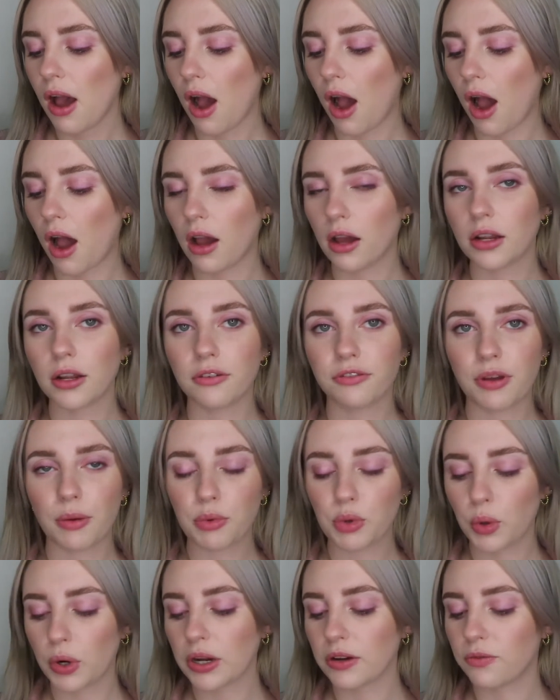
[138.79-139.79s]
on
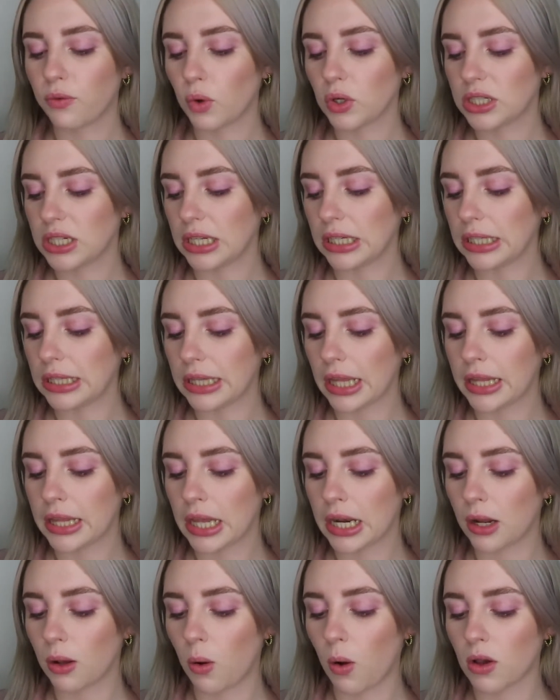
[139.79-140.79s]
February 14th, and
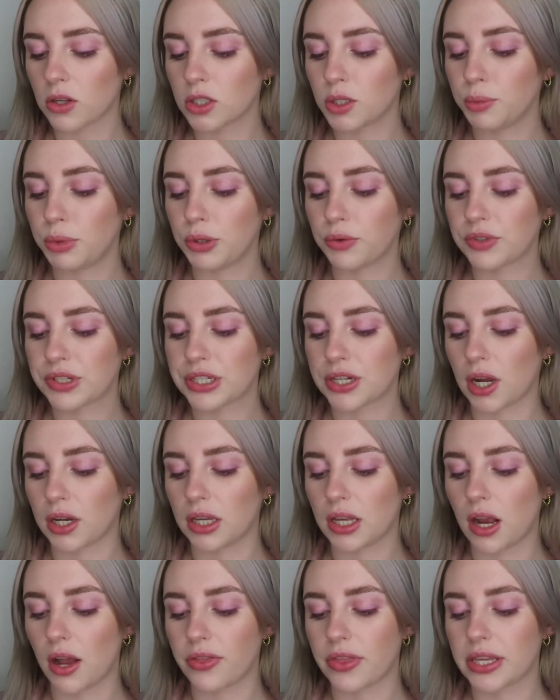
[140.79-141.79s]
then I'll also be
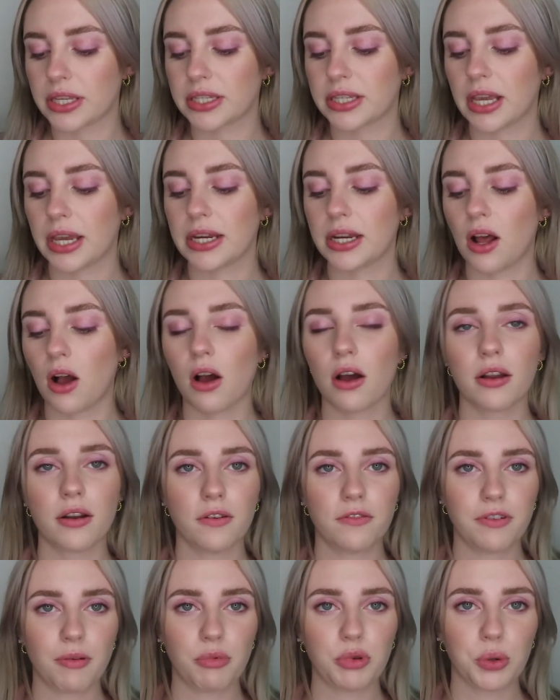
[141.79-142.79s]
restocking on the site on
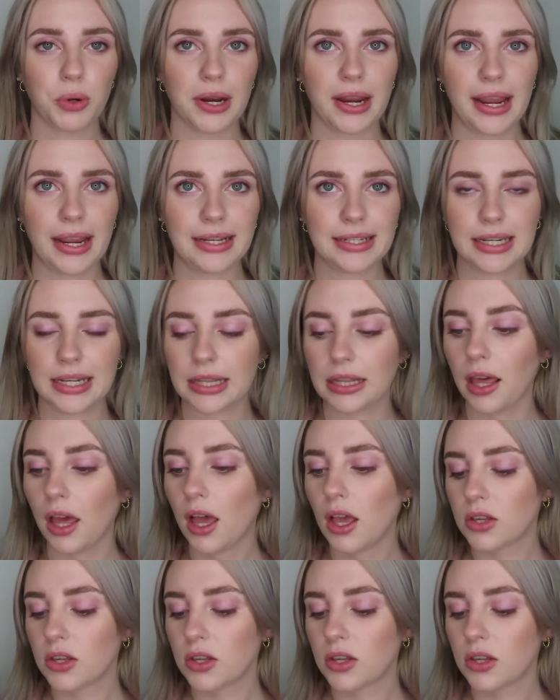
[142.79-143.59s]
February 18th.